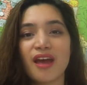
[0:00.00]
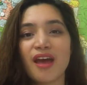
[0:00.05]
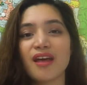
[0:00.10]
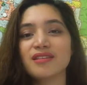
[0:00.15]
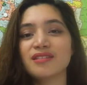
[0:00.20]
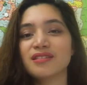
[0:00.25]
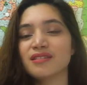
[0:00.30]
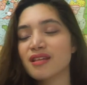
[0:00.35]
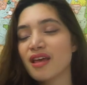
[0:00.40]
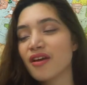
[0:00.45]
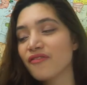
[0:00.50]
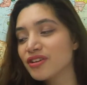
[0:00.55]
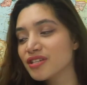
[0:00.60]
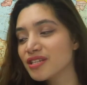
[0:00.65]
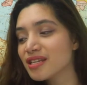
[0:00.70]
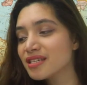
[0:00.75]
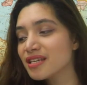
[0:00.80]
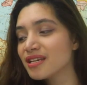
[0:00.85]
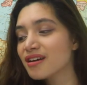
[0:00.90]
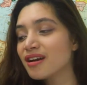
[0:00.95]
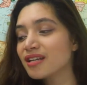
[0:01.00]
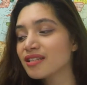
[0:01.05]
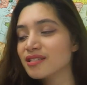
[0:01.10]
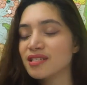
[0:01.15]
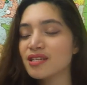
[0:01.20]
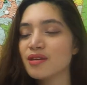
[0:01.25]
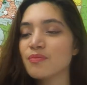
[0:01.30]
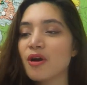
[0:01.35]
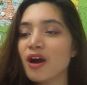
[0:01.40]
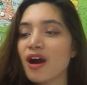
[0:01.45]
and ever since I got
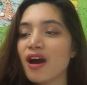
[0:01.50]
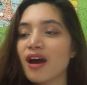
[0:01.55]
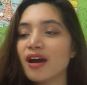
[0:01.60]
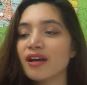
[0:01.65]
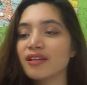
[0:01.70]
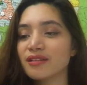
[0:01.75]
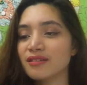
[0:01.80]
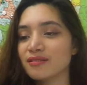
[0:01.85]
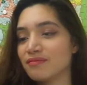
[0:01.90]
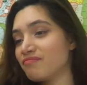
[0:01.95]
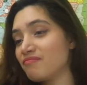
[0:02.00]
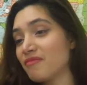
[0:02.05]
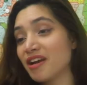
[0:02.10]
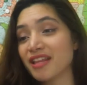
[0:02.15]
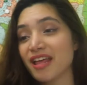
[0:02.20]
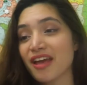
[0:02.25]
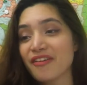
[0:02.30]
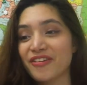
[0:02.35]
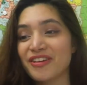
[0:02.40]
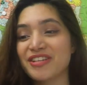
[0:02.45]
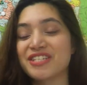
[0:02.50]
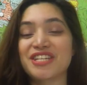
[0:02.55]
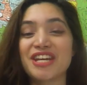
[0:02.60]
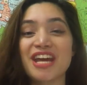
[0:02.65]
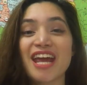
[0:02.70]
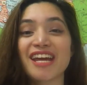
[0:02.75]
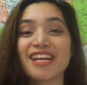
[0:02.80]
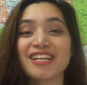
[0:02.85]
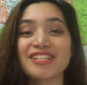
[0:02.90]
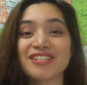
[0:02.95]
D-Bot, my life has
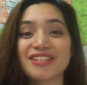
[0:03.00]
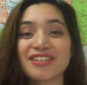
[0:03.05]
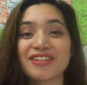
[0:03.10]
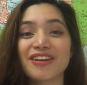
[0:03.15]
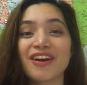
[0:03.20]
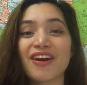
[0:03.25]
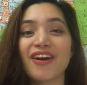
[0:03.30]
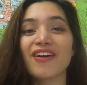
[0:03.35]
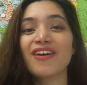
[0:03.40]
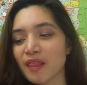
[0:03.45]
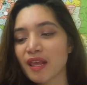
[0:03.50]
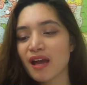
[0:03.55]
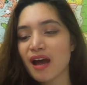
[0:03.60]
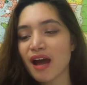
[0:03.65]
changed, you know.